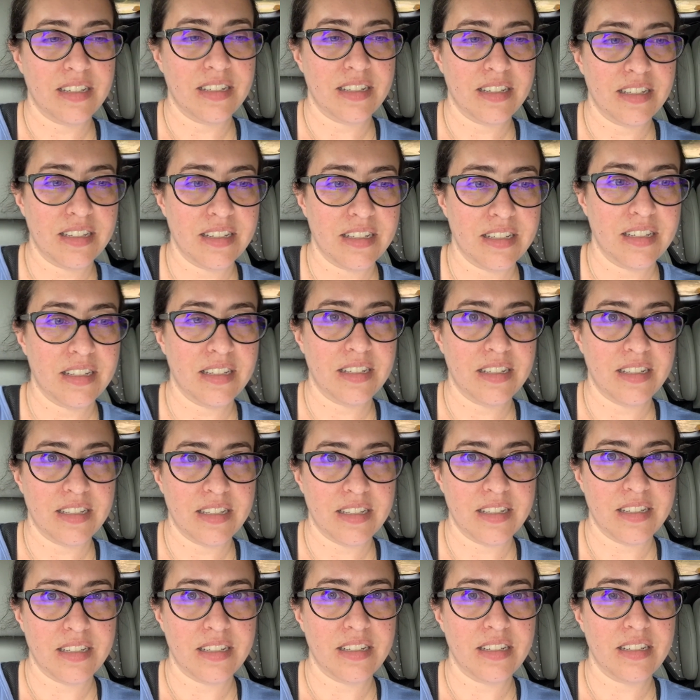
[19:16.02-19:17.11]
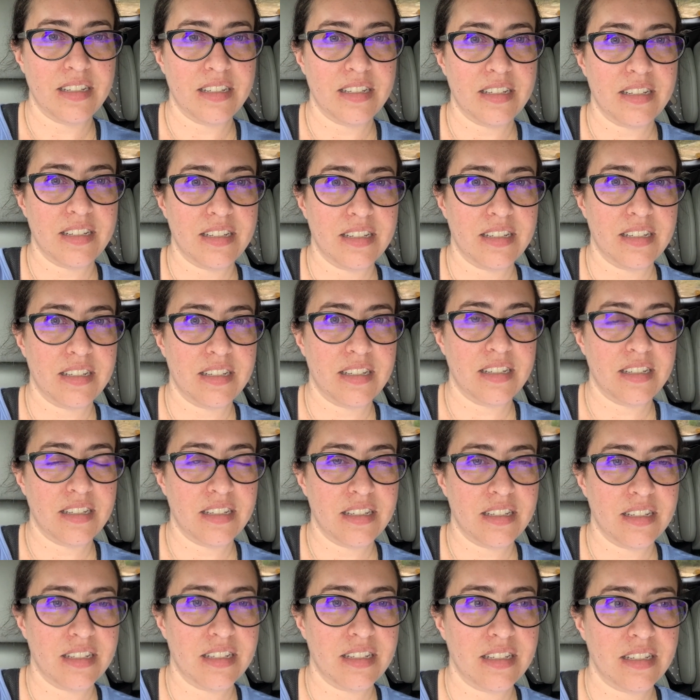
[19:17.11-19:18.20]
from New Orleans to
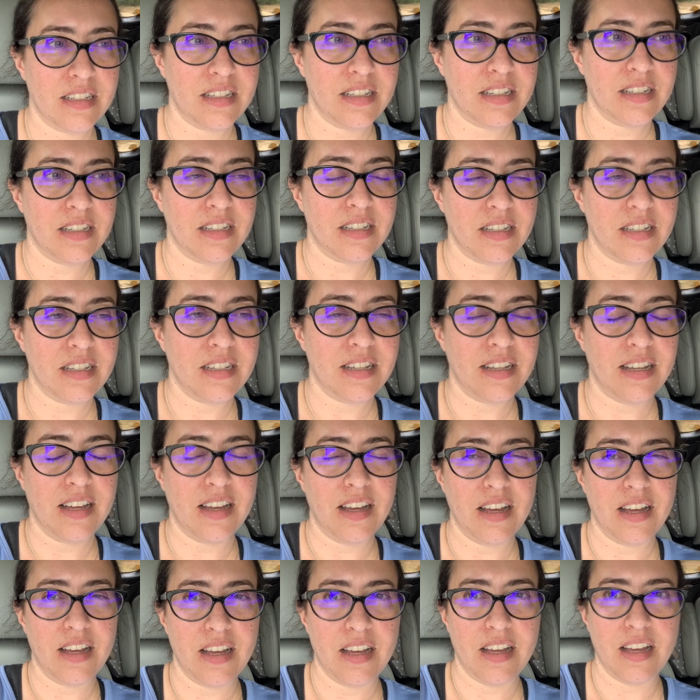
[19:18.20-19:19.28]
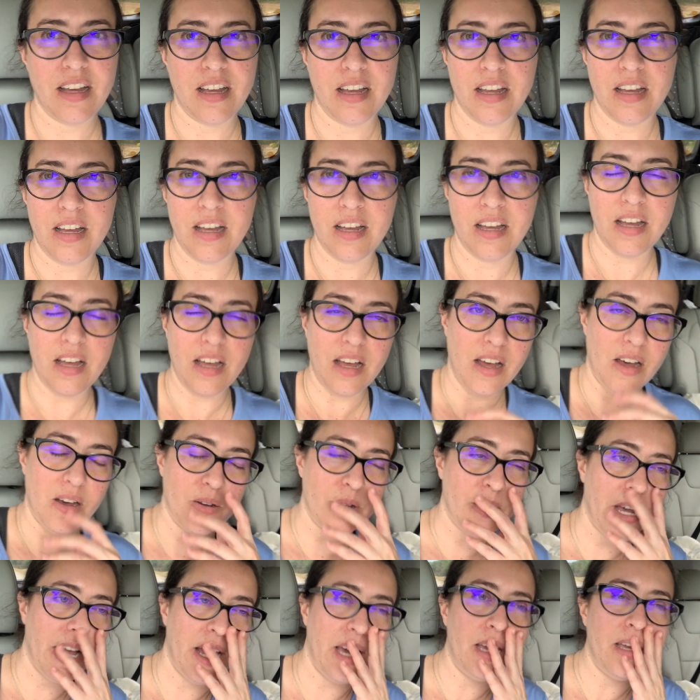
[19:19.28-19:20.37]
Panama City or Gulf Shores
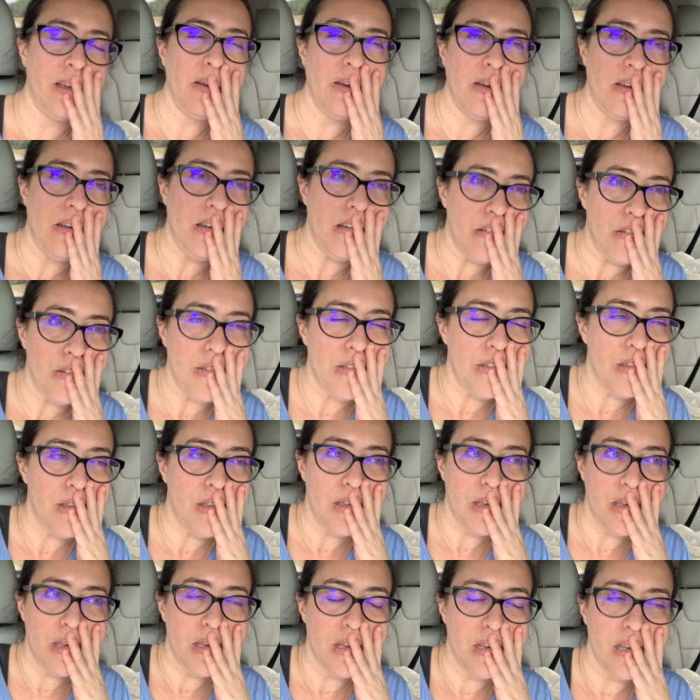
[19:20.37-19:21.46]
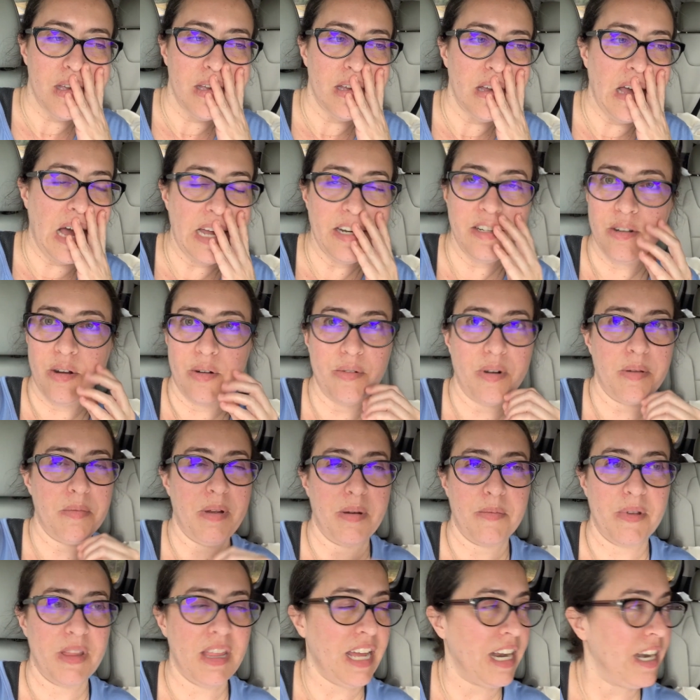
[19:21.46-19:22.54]
okay I don't
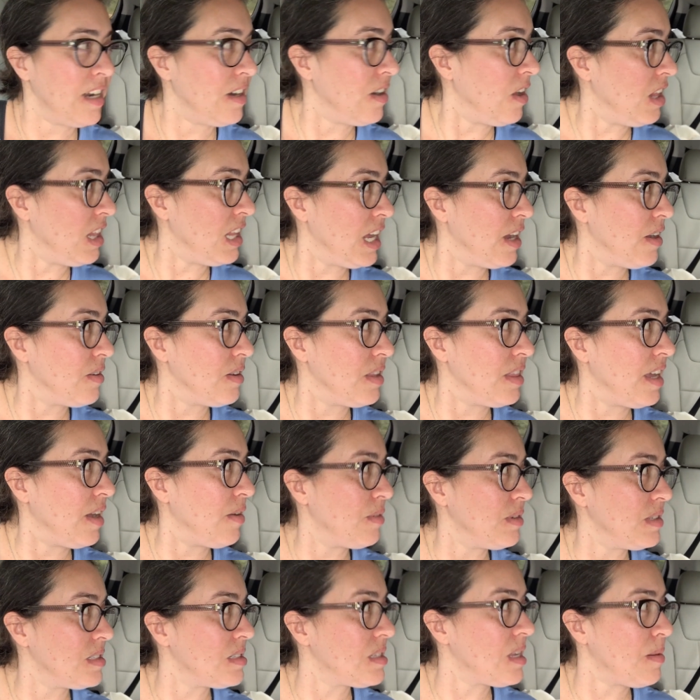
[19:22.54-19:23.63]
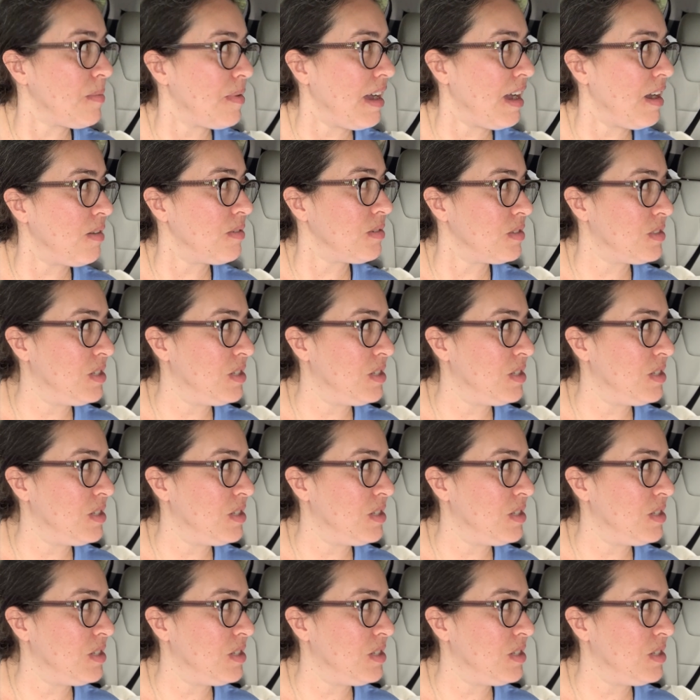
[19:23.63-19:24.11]
remember that at all. That was about